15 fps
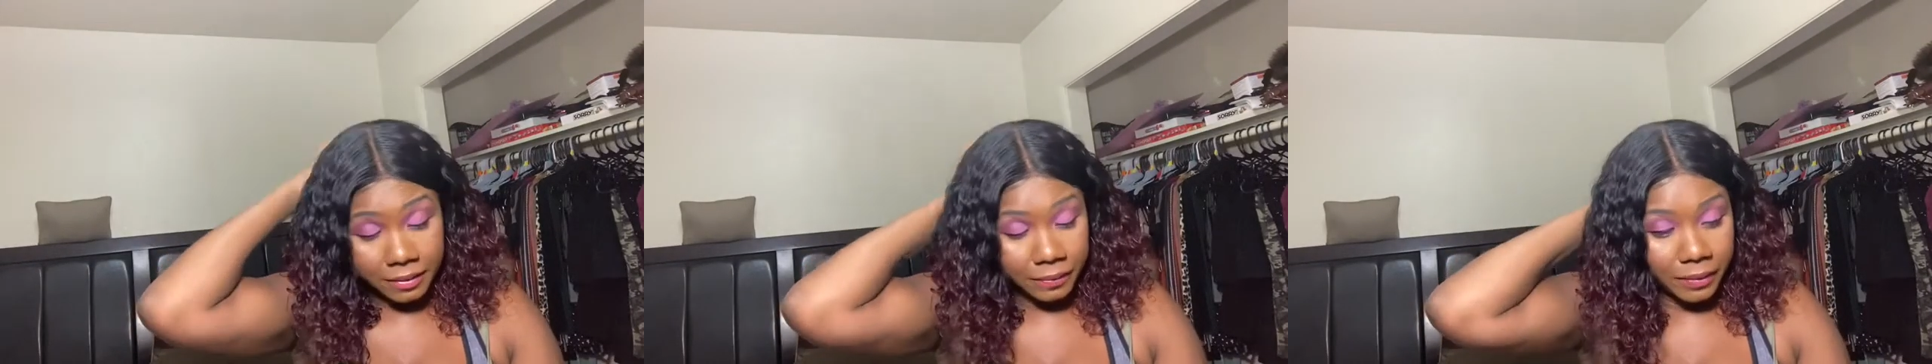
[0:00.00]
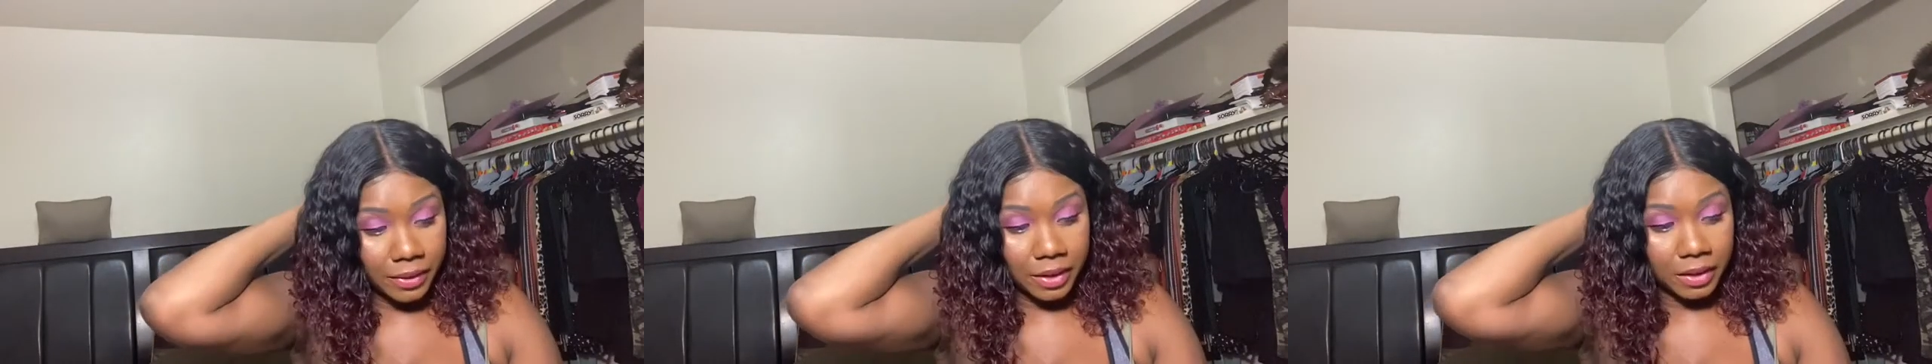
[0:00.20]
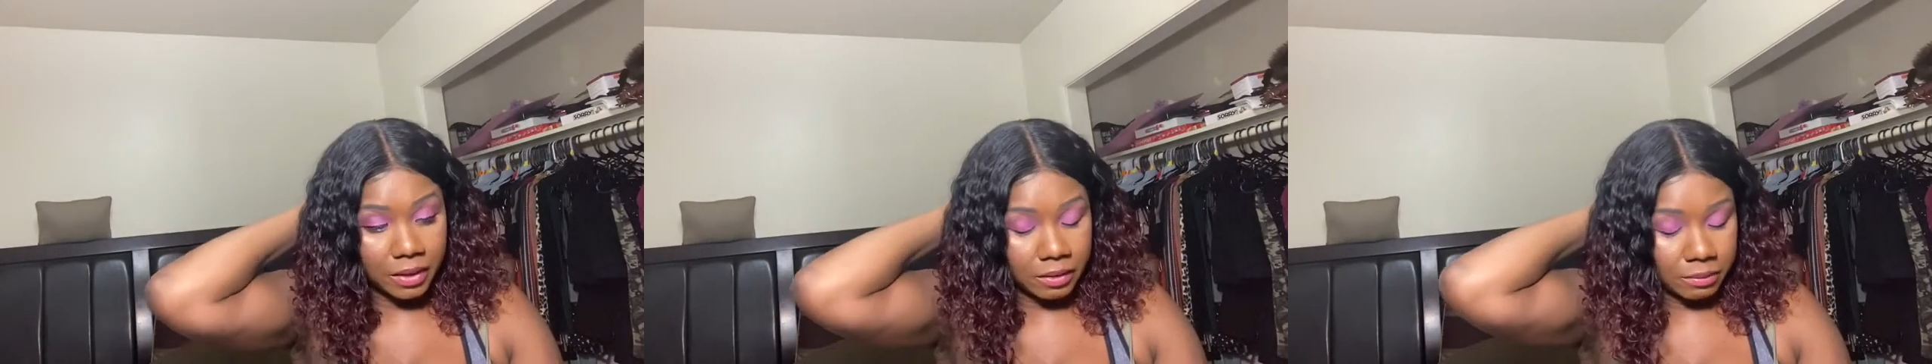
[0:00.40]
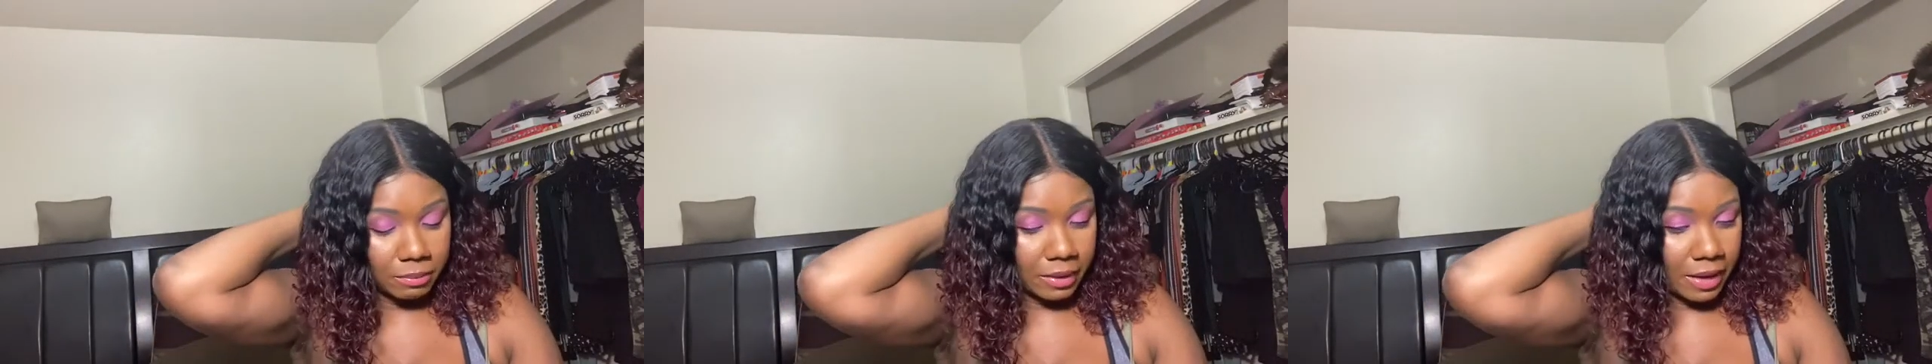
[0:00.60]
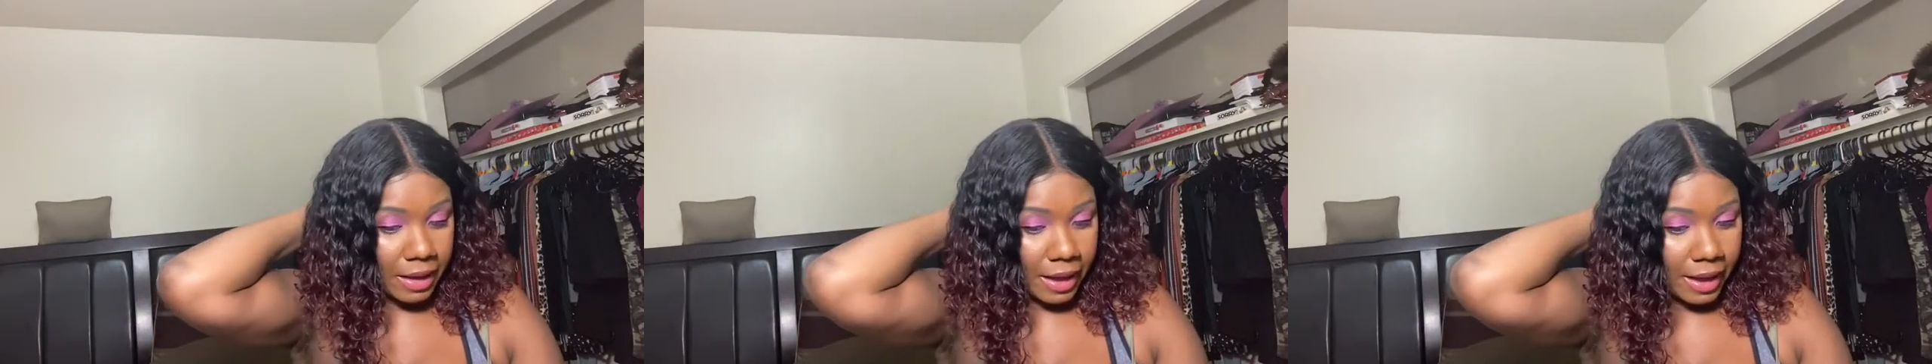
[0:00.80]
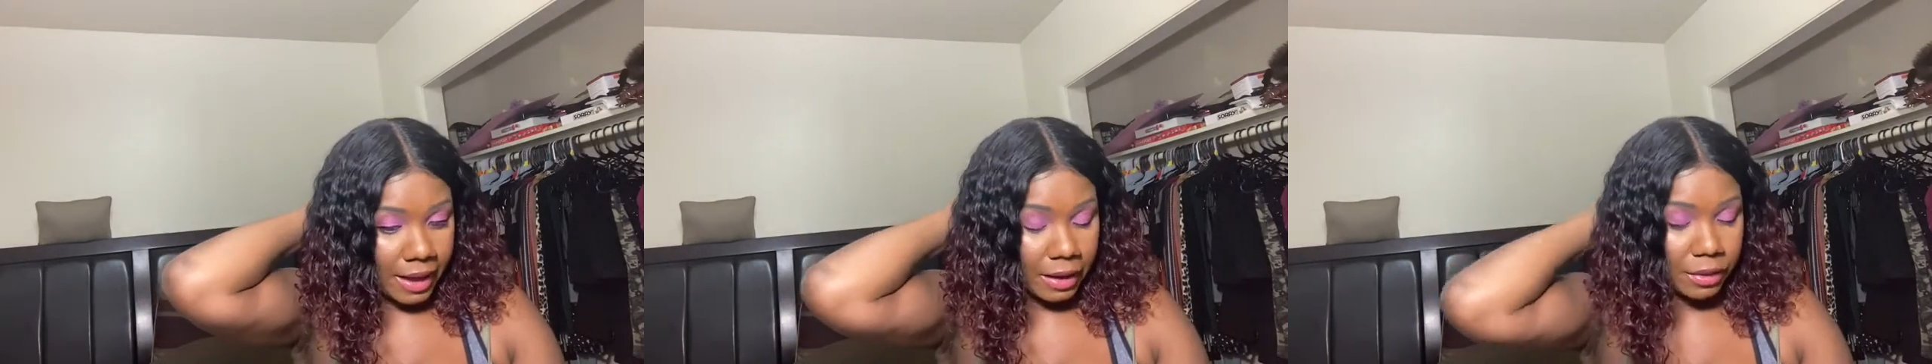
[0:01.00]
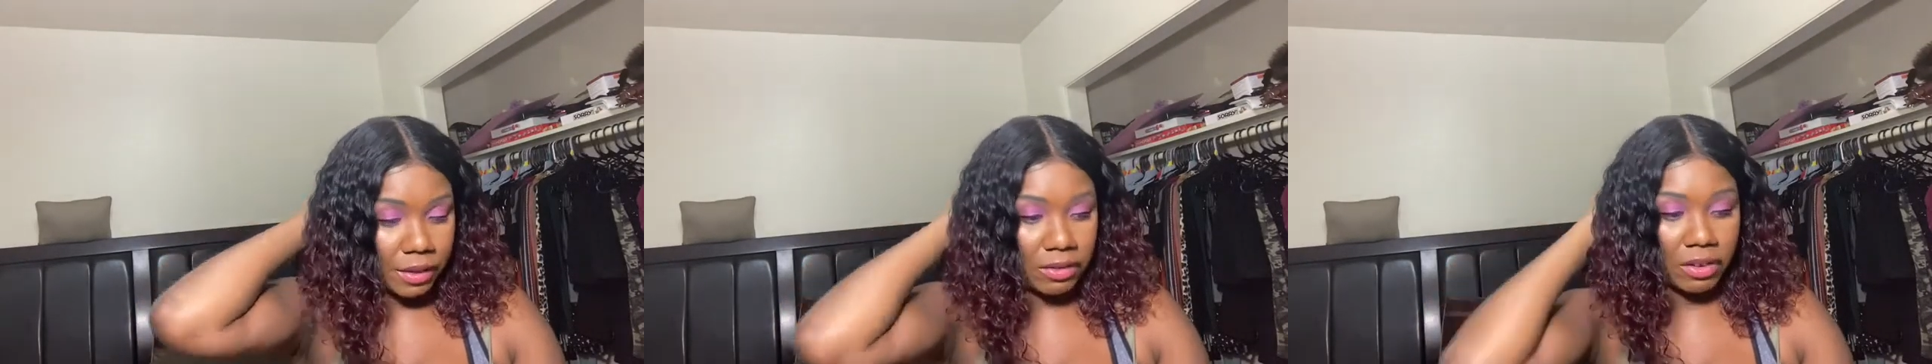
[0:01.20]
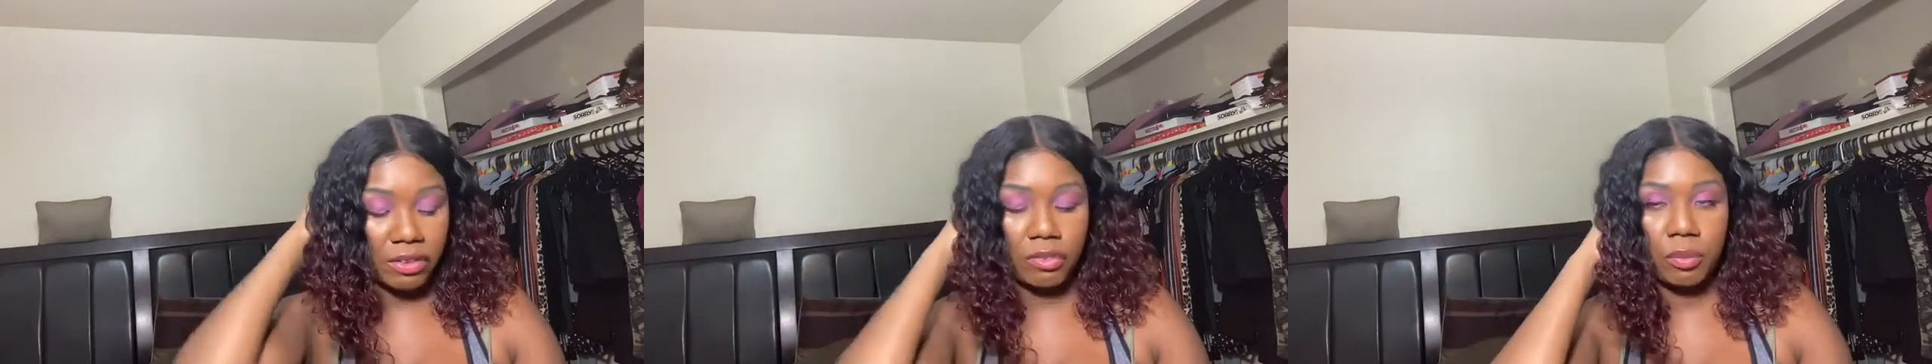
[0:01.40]
It has
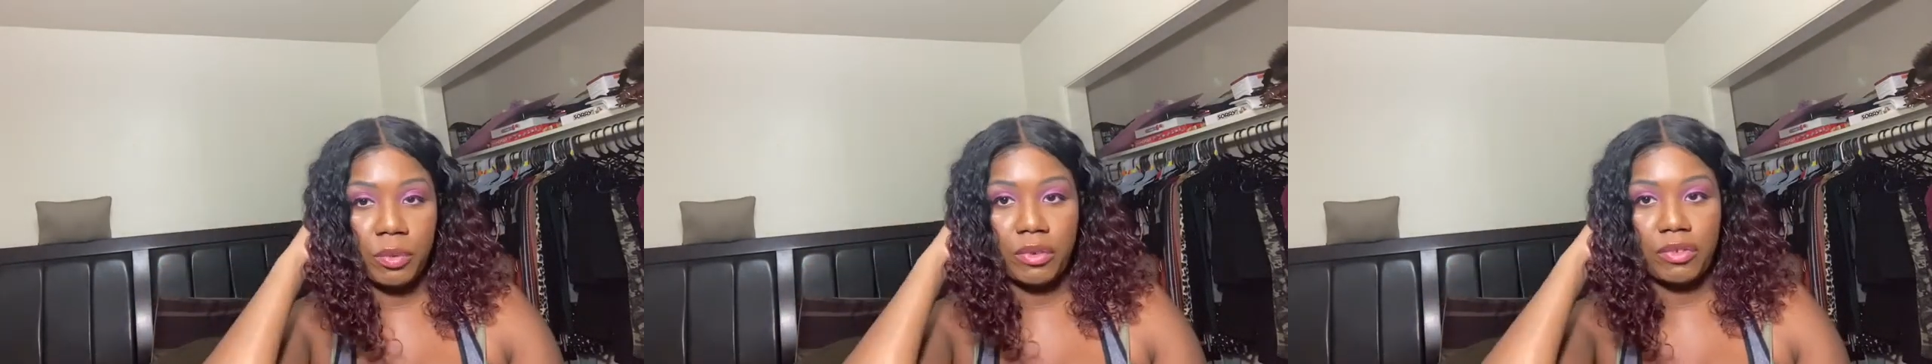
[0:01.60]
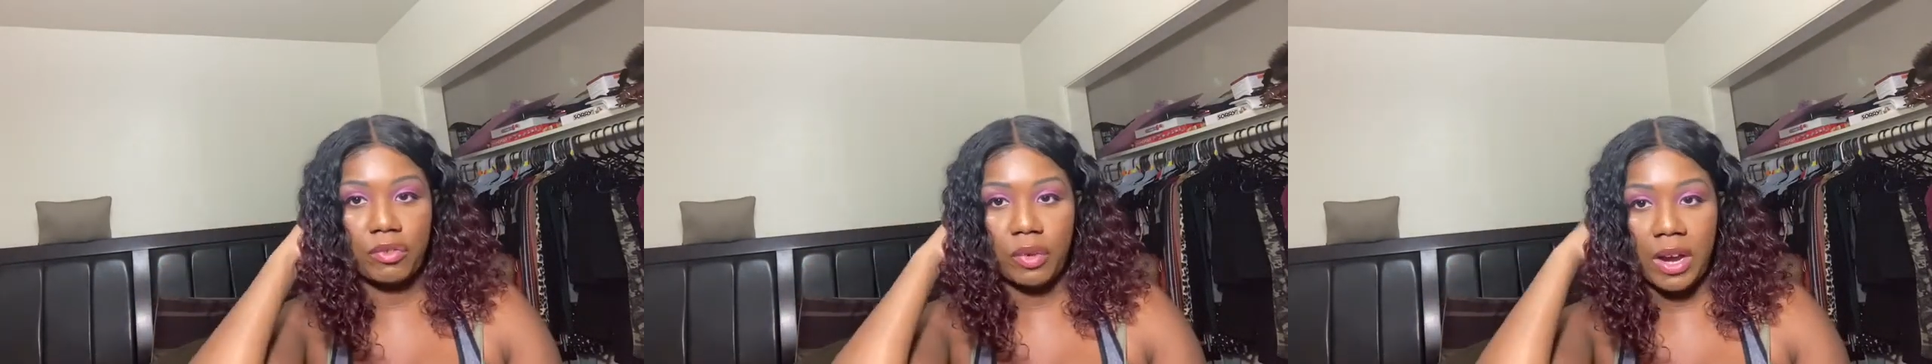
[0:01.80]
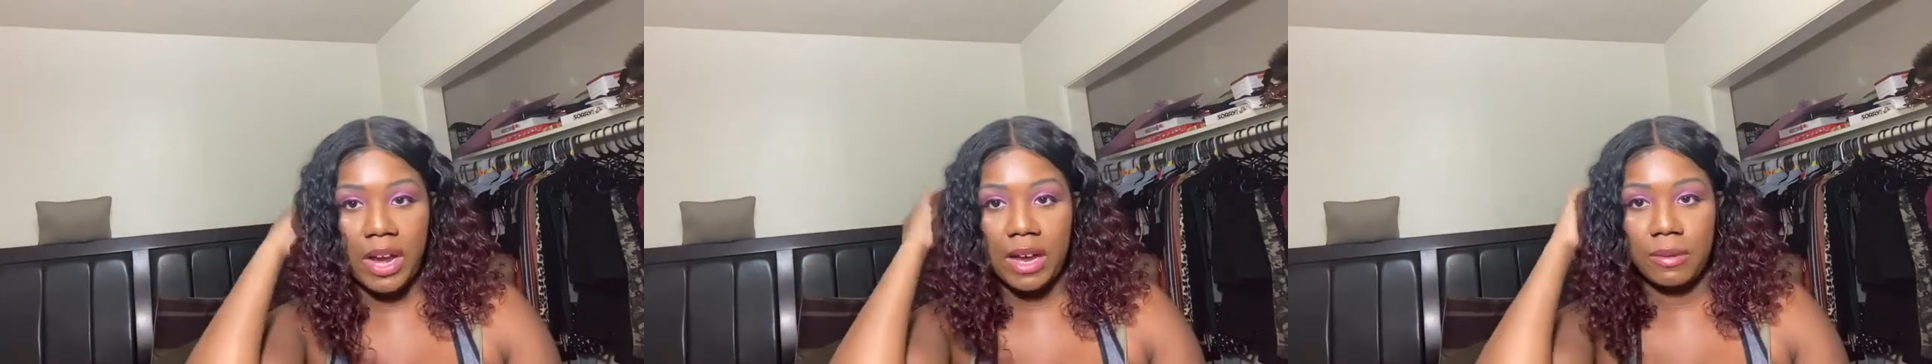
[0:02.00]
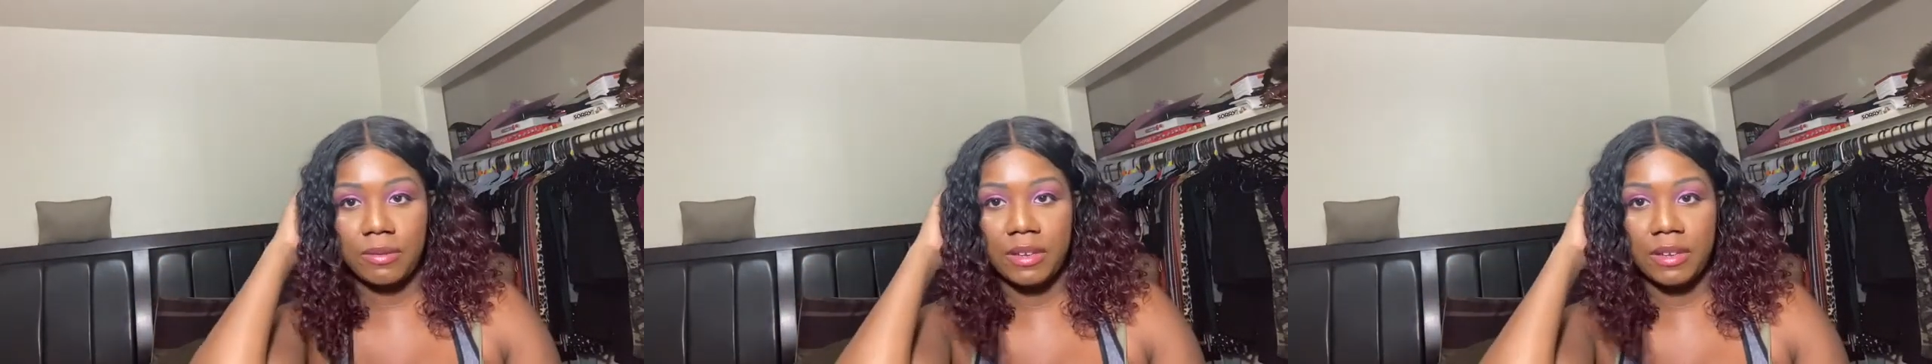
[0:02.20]
adjustable straps.